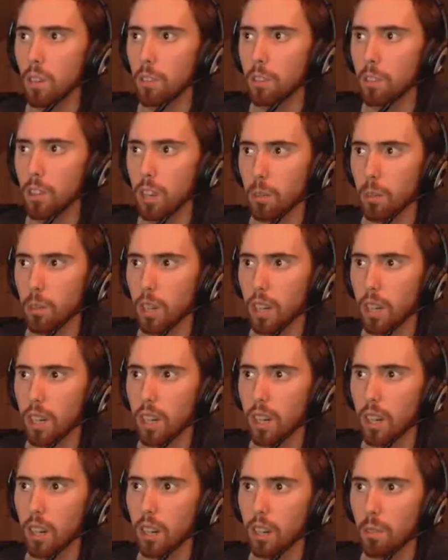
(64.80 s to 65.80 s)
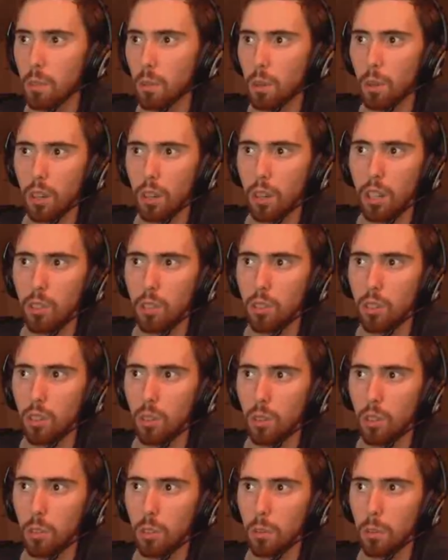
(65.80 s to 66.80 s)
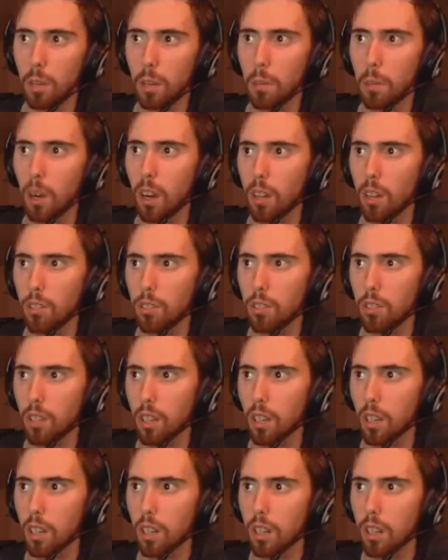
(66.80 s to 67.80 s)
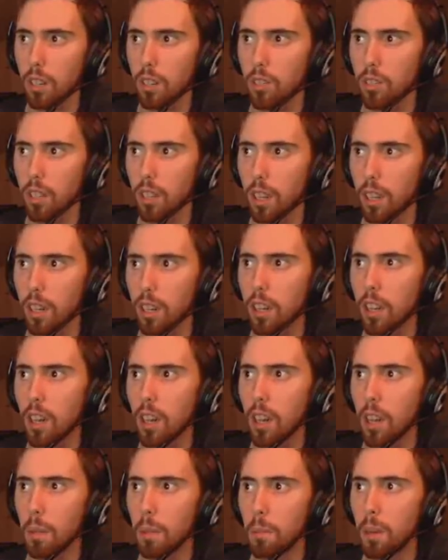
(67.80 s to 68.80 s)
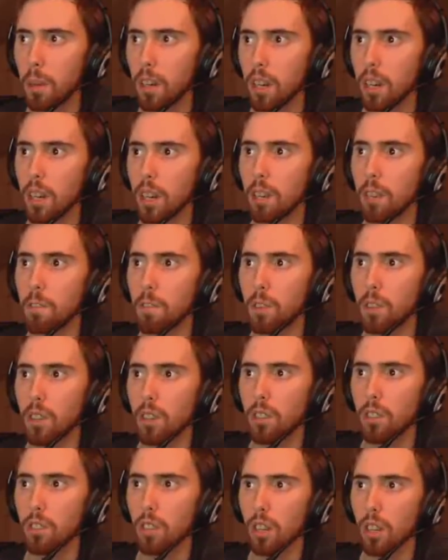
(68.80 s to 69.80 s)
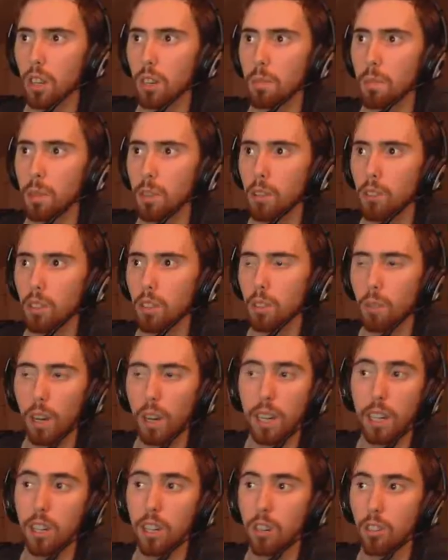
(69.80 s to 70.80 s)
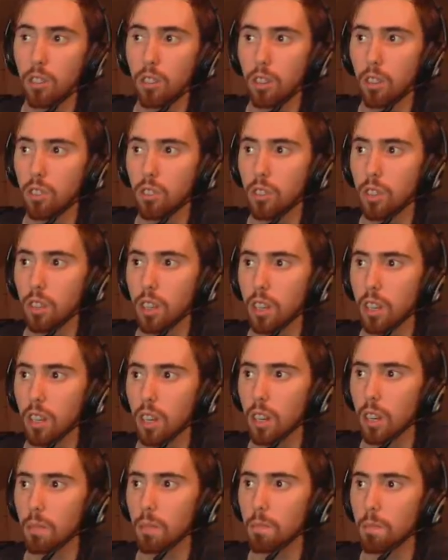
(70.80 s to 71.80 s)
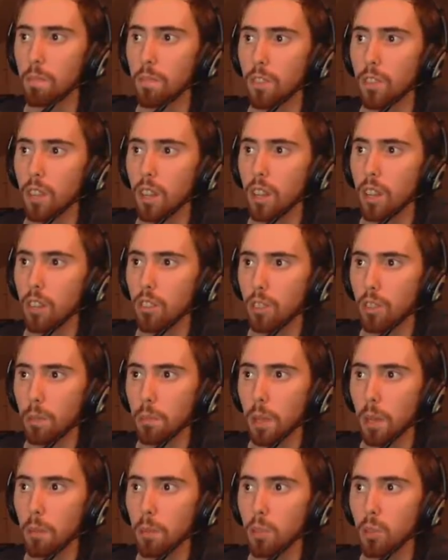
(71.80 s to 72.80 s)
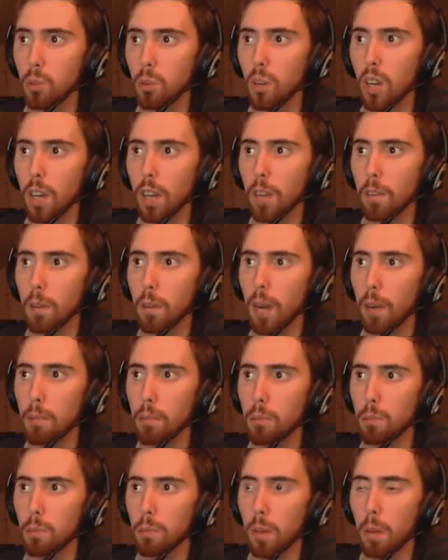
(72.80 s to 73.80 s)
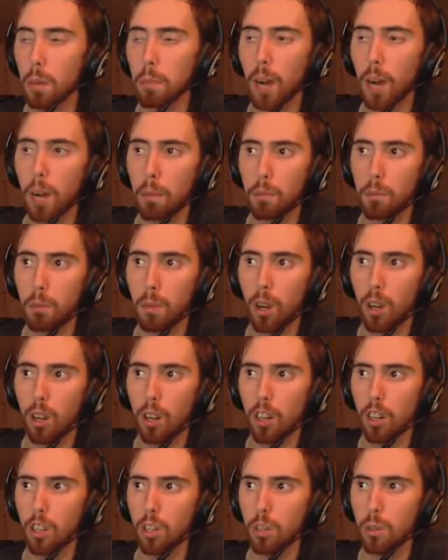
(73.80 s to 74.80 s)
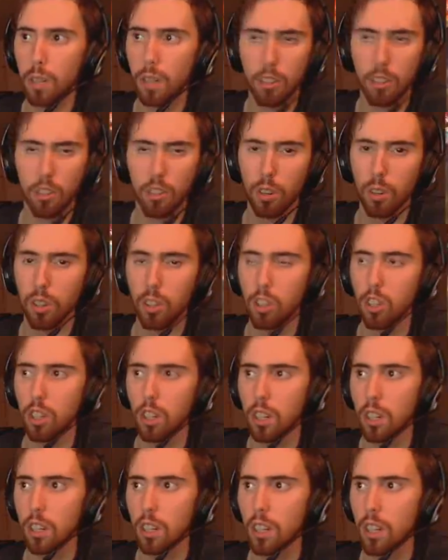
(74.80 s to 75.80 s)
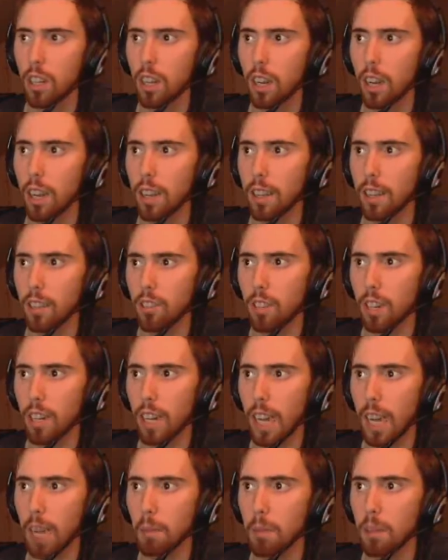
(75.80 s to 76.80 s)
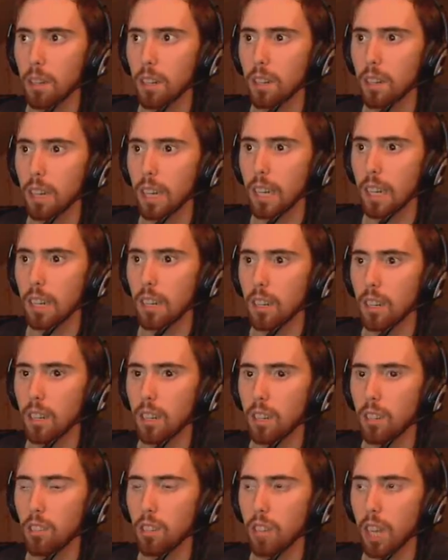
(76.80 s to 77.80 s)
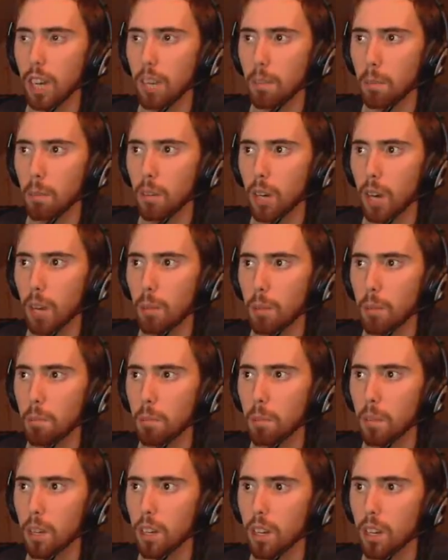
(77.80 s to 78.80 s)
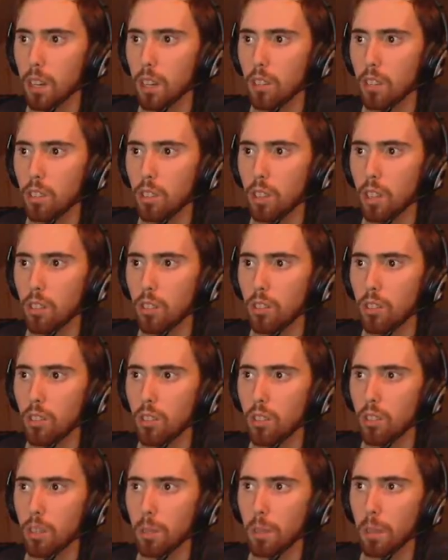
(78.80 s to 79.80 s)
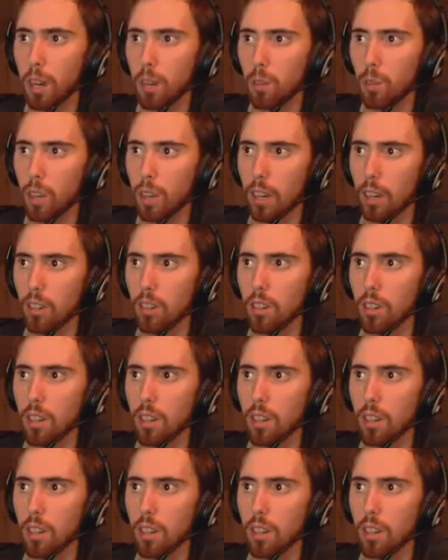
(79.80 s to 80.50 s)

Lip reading: feel like we needed it, and we were going to use heroism on the boss instead. But for this, basically right here, as you can see, sometimes you will have a bomb spawn on you, and that's RNG. That's going to happen, and it is kind of a problem, but it's semi-rare.